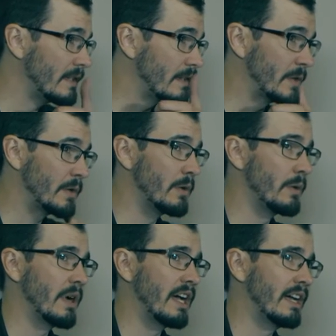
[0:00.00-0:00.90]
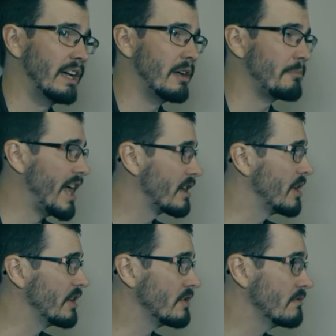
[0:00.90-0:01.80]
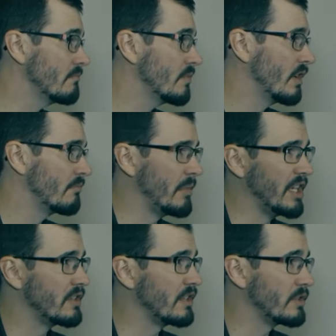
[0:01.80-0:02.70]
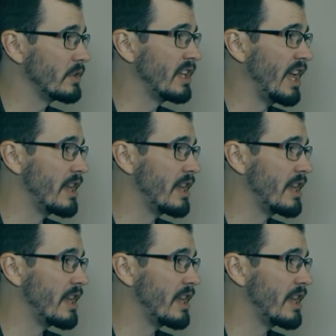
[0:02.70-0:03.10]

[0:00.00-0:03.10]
to do animation, majored in 2D